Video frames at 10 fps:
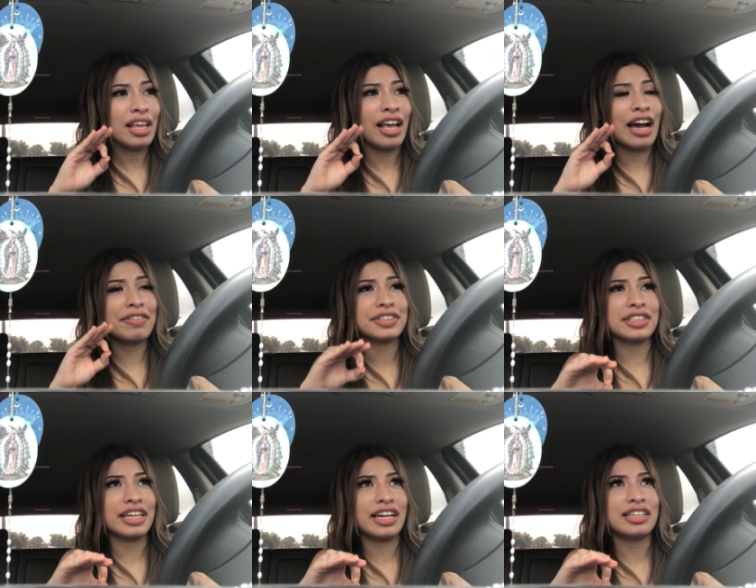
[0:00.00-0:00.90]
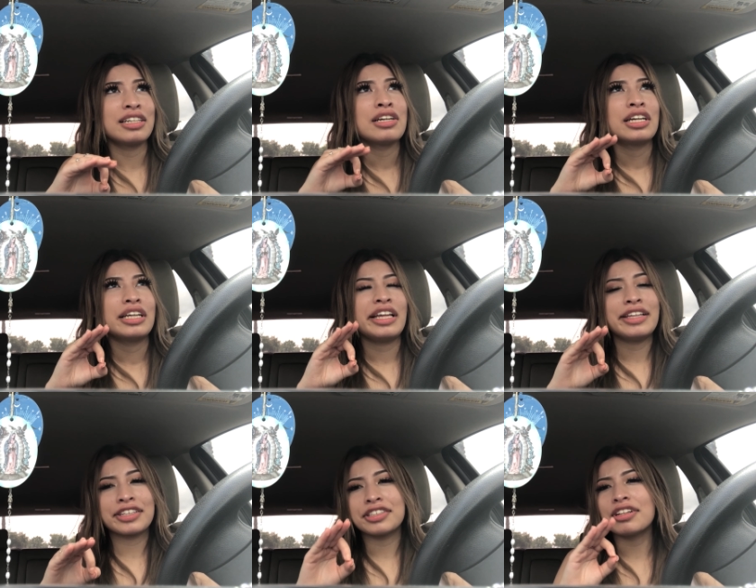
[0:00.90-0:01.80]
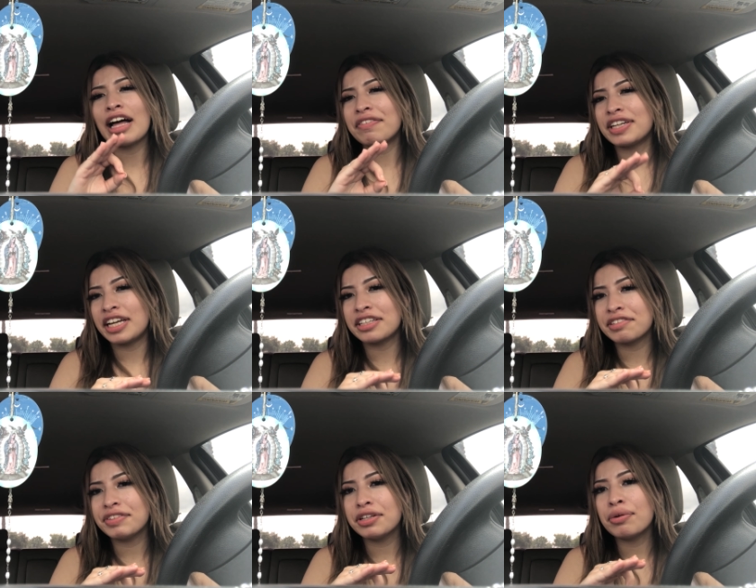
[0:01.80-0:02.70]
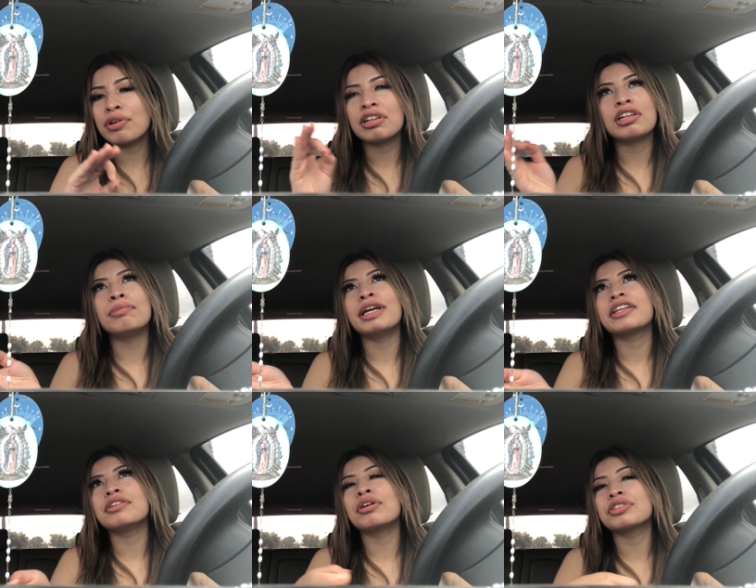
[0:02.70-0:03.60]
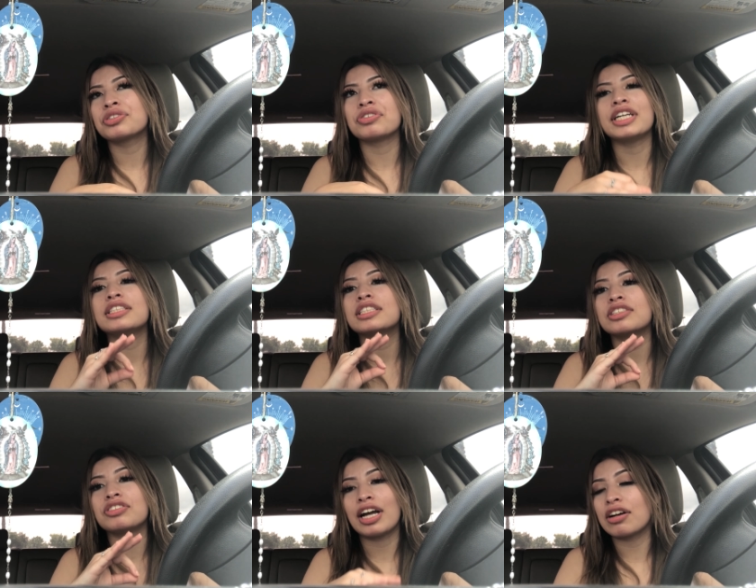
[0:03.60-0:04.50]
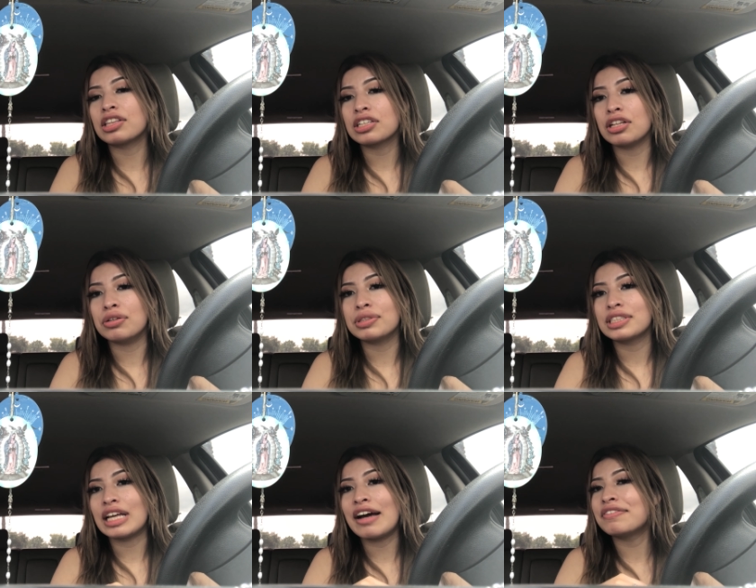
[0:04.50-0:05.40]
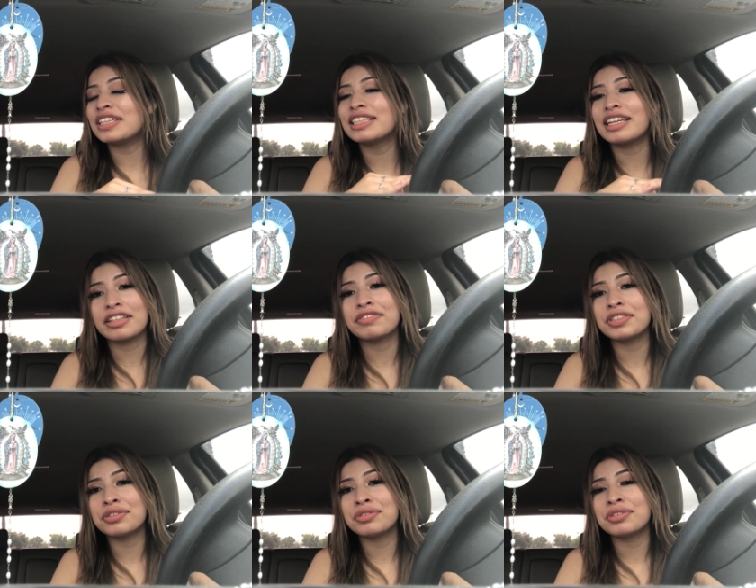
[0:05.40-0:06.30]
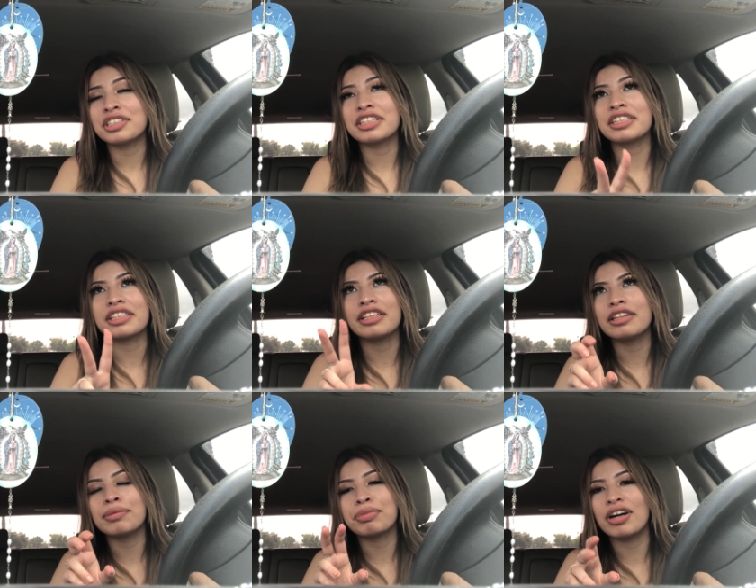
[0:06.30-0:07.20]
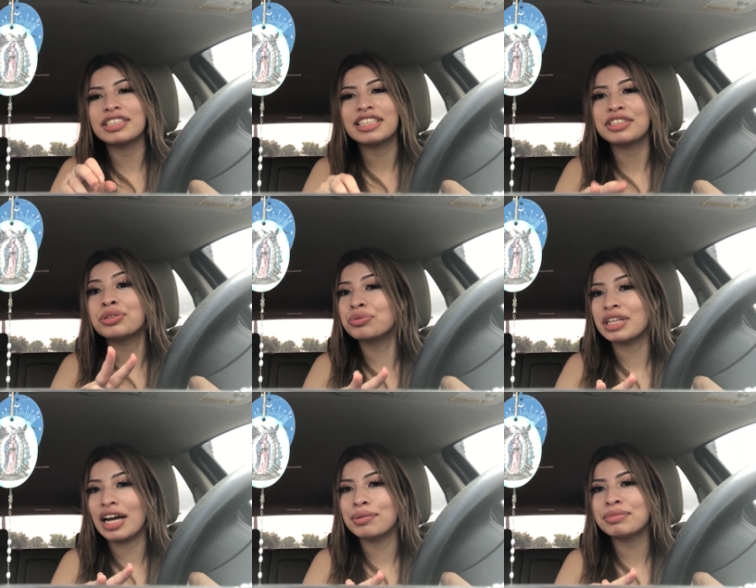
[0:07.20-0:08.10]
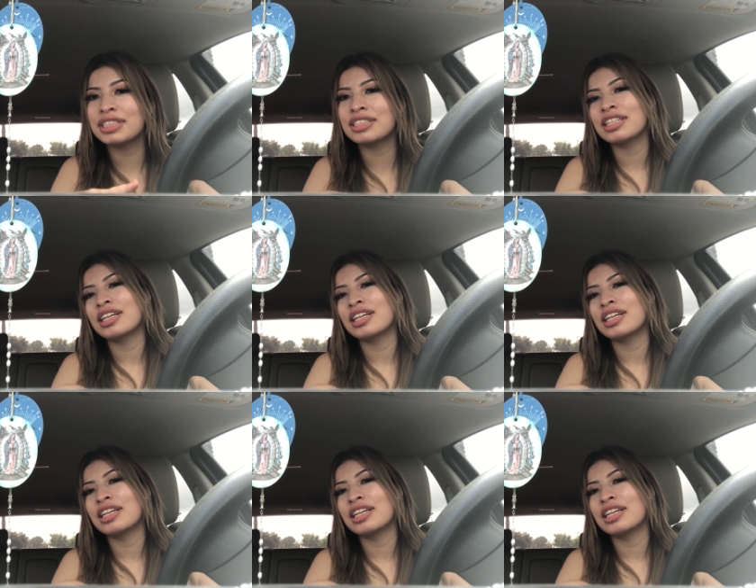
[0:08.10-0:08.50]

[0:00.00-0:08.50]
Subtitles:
After that, either you'll have an interview, or they'll make you go straight to trying on the clothes. I've done the interview, or the little process, 2 times.